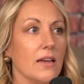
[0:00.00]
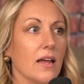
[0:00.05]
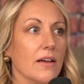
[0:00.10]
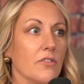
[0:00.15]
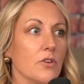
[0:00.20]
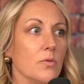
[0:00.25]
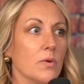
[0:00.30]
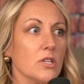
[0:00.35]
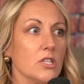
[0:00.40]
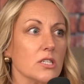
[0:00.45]
and
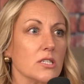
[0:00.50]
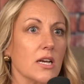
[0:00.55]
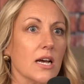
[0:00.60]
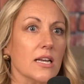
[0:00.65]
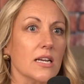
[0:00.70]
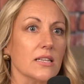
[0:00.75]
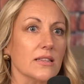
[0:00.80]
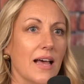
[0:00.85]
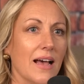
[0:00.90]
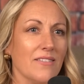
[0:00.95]
everyone just
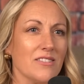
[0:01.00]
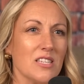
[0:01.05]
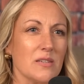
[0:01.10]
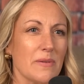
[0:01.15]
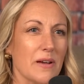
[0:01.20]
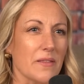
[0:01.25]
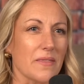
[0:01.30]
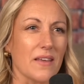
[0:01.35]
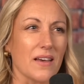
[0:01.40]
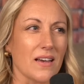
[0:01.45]
kind of laughs
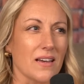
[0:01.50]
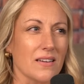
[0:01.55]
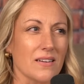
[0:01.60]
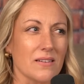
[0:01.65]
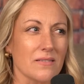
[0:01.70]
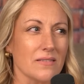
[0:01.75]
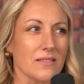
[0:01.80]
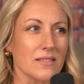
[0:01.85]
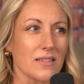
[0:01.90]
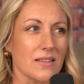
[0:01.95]
about that and
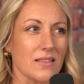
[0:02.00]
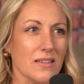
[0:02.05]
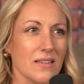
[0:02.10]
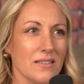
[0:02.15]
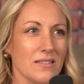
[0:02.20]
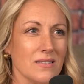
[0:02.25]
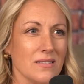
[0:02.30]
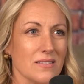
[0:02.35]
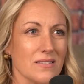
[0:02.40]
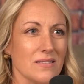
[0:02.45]
i was like
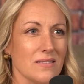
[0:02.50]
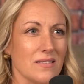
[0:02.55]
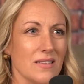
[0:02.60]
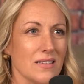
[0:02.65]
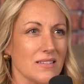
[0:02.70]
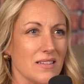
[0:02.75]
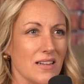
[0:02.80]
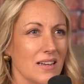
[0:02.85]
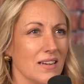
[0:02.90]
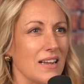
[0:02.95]
that's
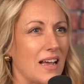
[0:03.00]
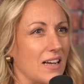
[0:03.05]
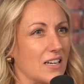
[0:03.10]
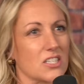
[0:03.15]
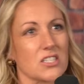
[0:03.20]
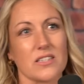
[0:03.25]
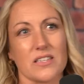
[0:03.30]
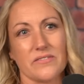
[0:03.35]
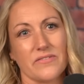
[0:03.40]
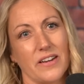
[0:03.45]
that's not
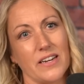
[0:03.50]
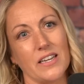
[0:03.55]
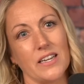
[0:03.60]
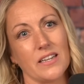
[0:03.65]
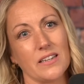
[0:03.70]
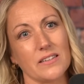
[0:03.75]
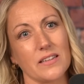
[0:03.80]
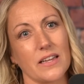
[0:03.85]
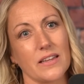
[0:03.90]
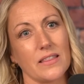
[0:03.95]
actually funny
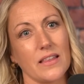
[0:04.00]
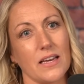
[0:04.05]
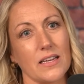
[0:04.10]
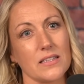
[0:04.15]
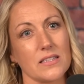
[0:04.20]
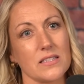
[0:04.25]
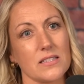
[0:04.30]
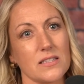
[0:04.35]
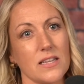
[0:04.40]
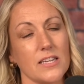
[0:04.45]
like
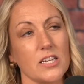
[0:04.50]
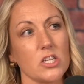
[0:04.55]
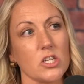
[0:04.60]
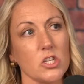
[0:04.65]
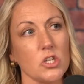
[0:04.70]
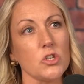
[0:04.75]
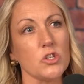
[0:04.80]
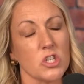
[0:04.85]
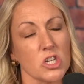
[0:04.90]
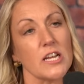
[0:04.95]
that's like
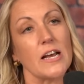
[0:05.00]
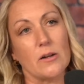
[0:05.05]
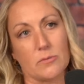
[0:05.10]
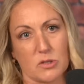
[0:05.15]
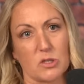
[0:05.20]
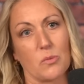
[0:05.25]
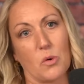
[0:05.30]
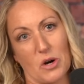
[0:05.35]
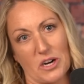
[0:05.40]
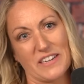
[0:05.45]
you should have
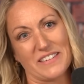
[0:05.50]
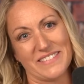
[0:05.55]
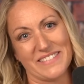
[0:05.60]
helped her more